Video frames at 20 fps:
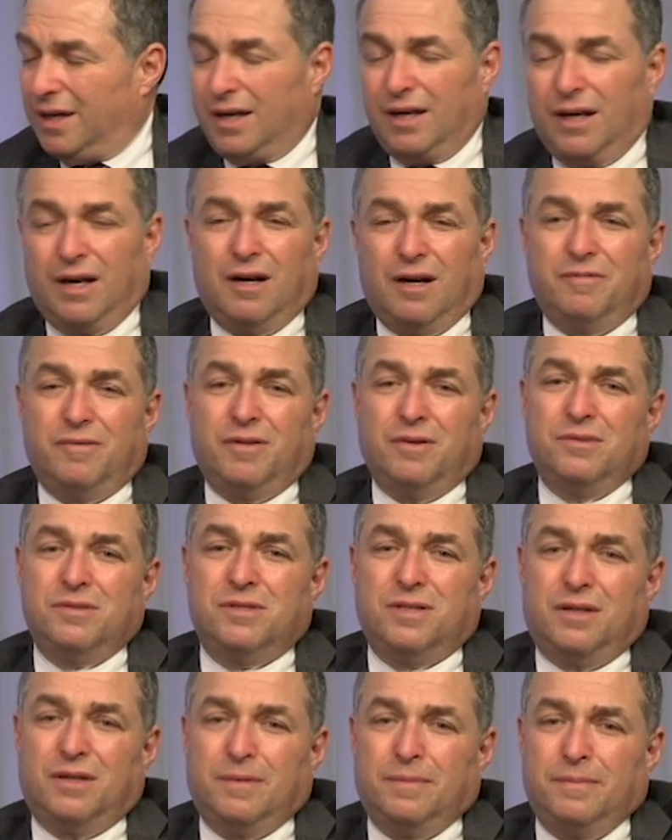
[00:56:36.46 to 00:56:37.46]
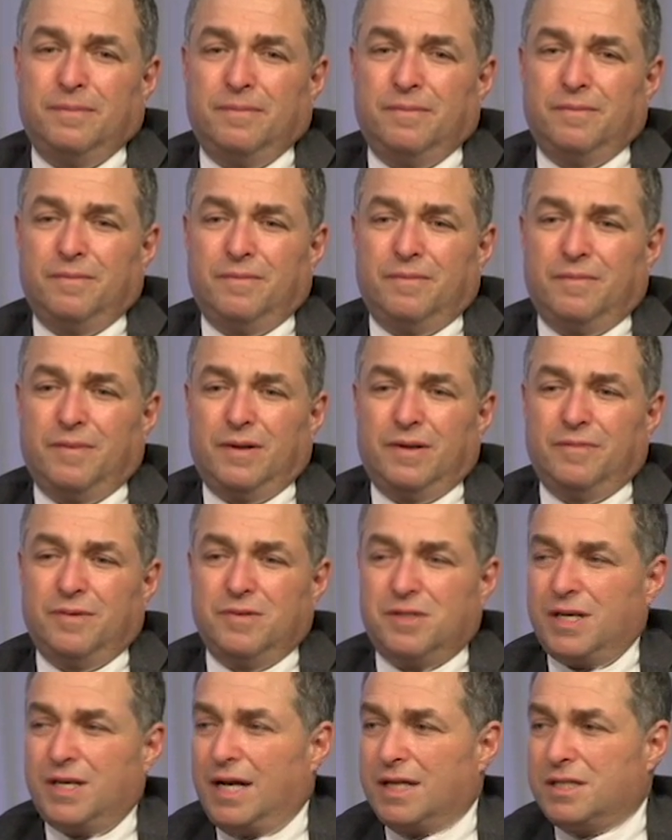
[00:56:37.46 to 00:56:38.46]
Yeah, of those
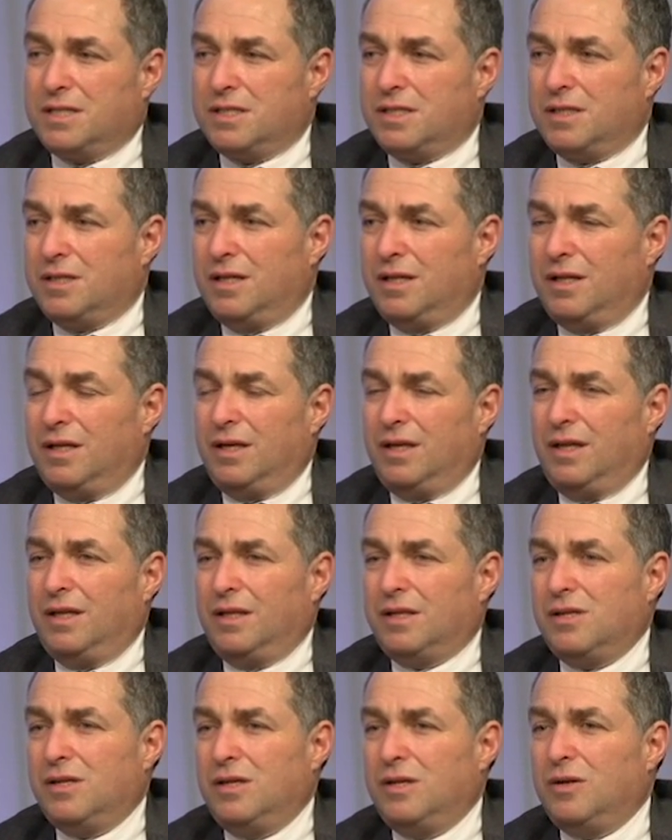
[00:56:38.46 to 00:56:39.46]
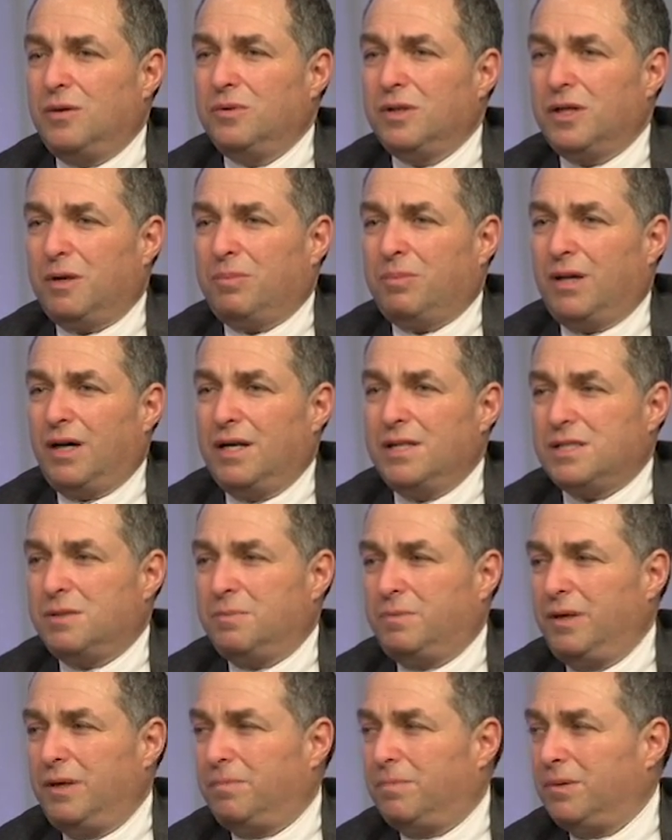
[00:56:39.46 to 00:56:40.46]
taxes. It only applies to
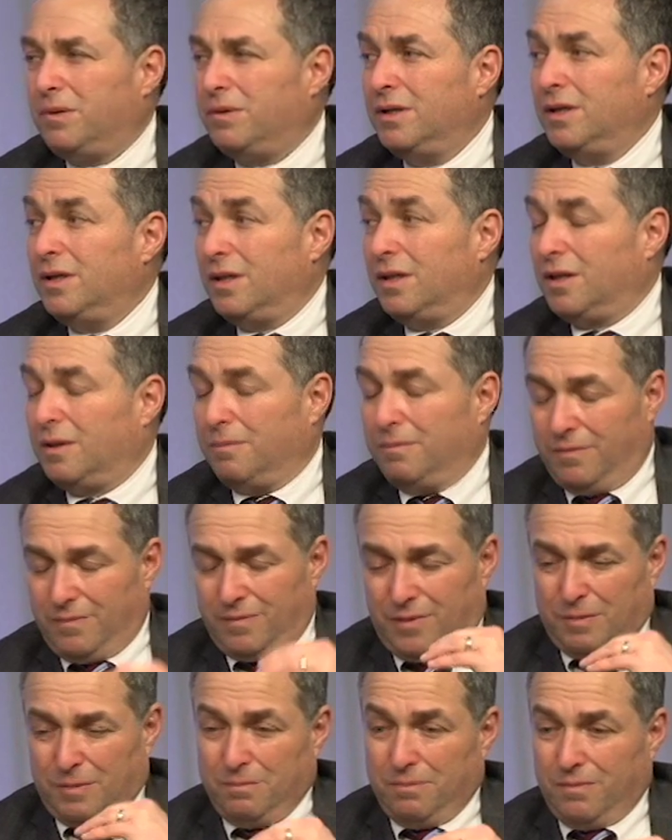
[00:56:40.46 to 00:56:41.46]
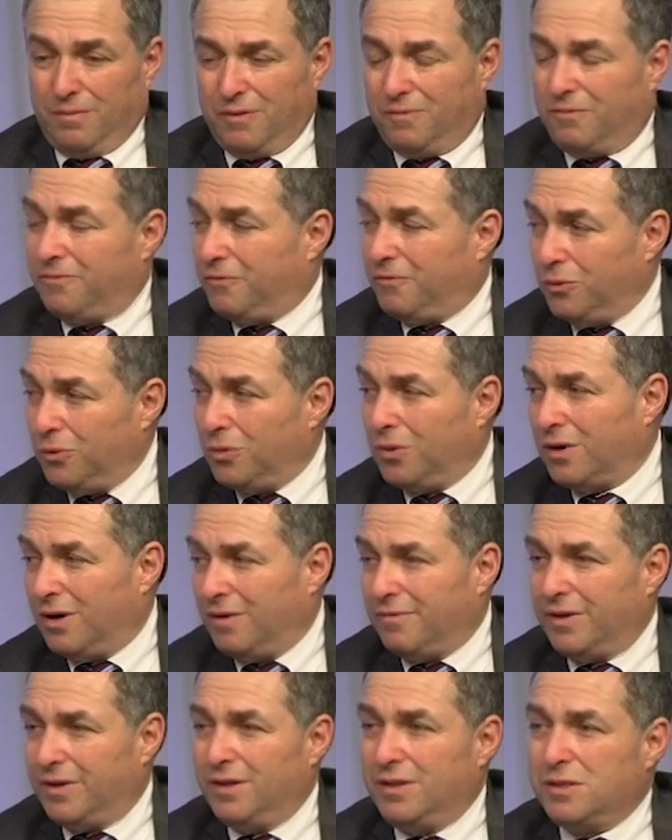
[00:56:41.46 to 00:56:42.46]
people. The floor
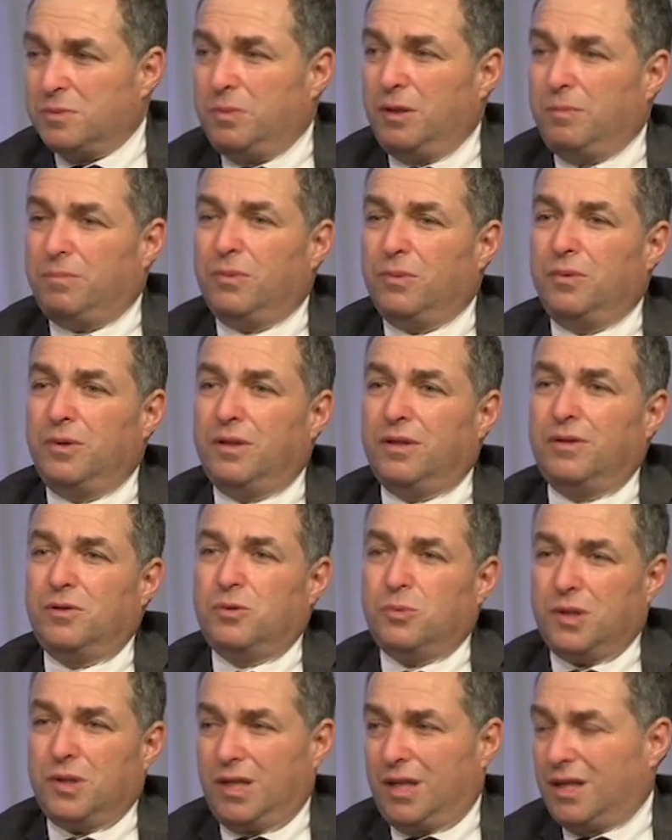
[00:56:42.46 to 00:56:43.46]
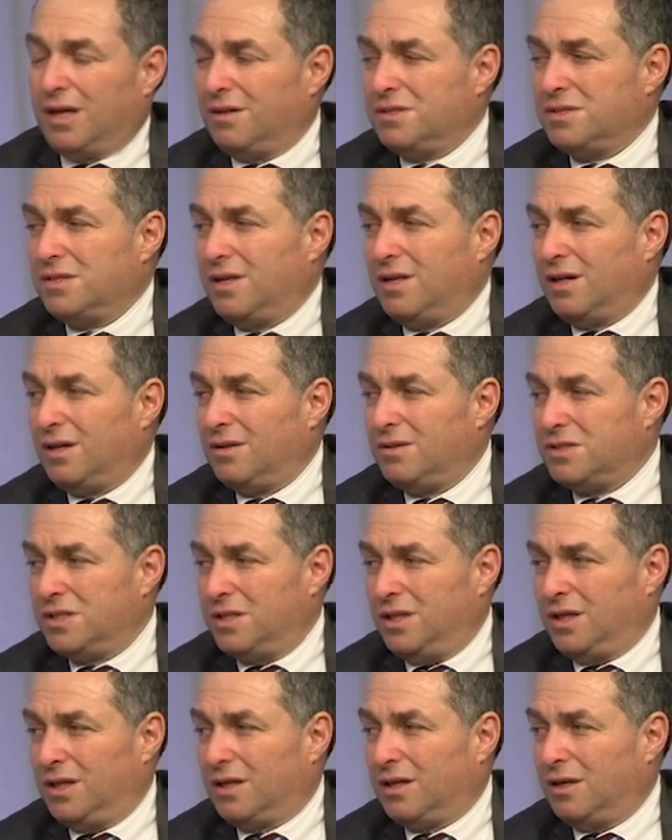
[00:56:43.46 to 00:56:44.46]
of it is people with $20,000
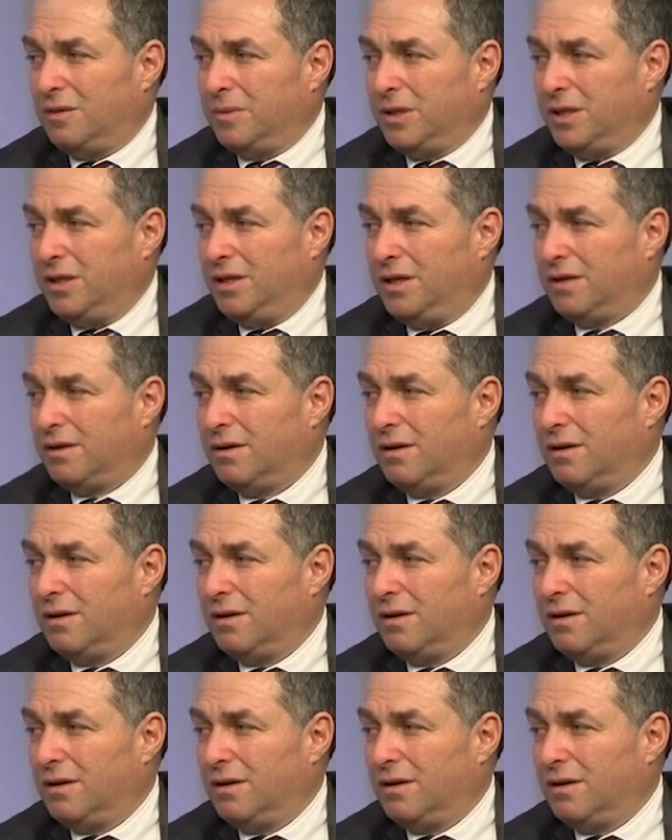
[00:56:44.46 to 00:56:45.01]
in income a year